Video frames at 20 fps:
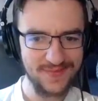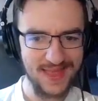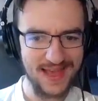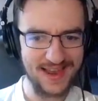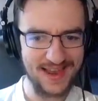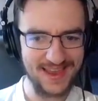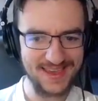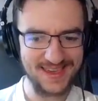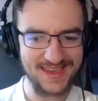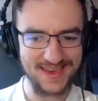I
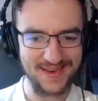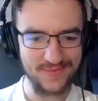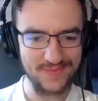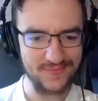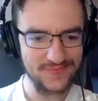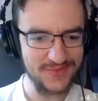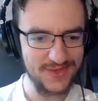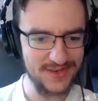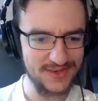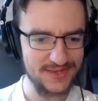like it.
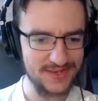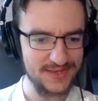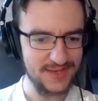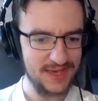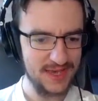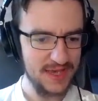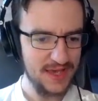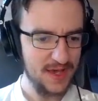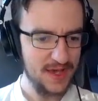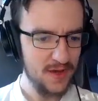Good.
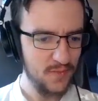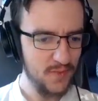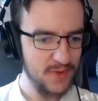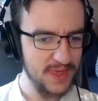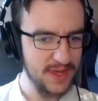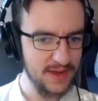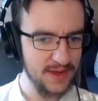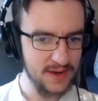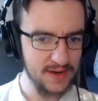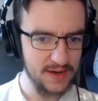We're
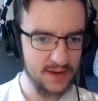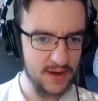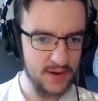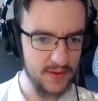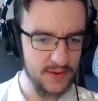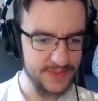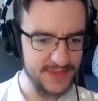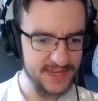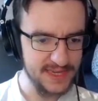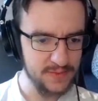then going to go
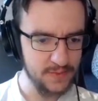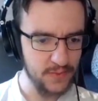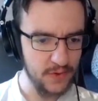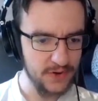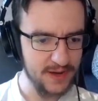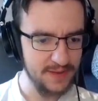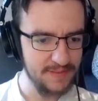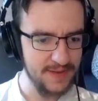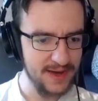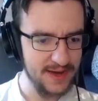with this
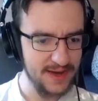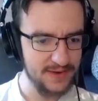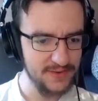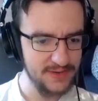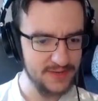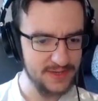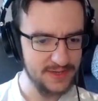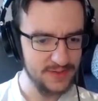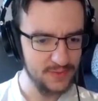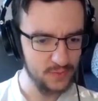sprocket
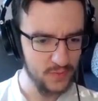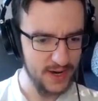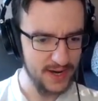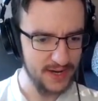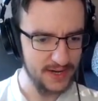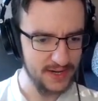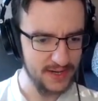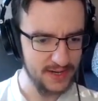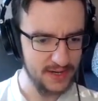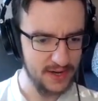mount. We're
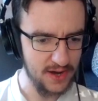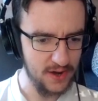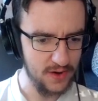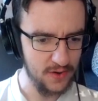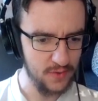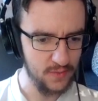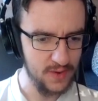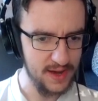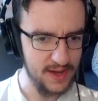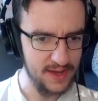going to
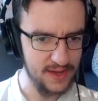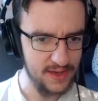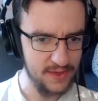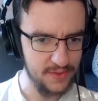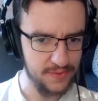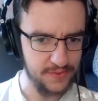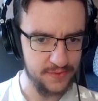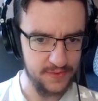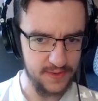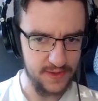go
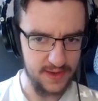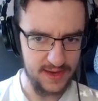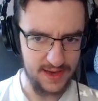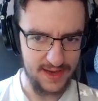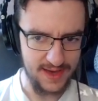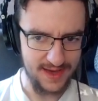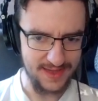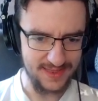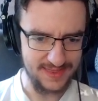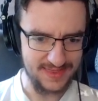with
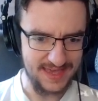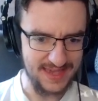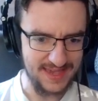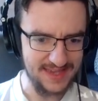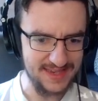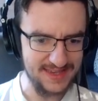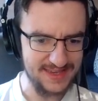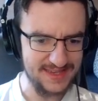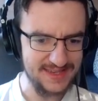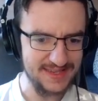uh,
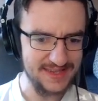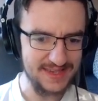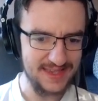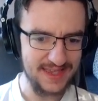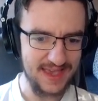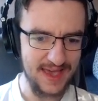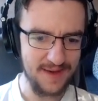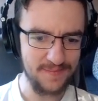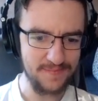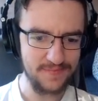these.
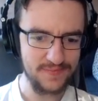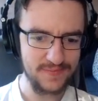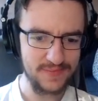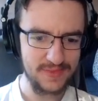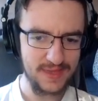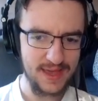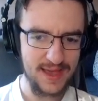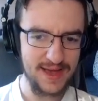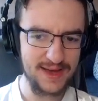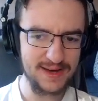Yep.
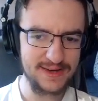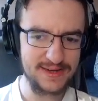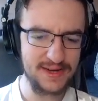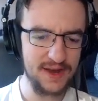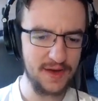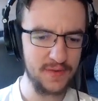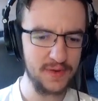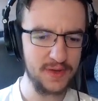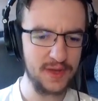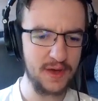Actually,
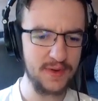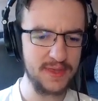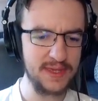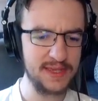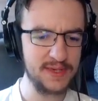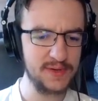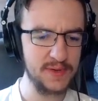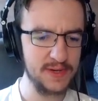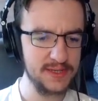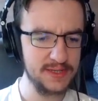no, we'll go with
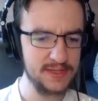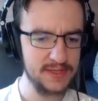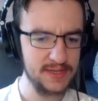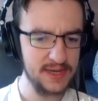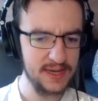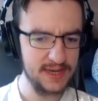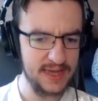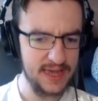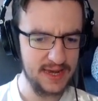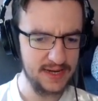these ones
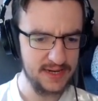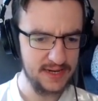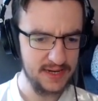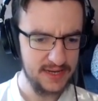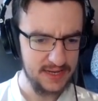again.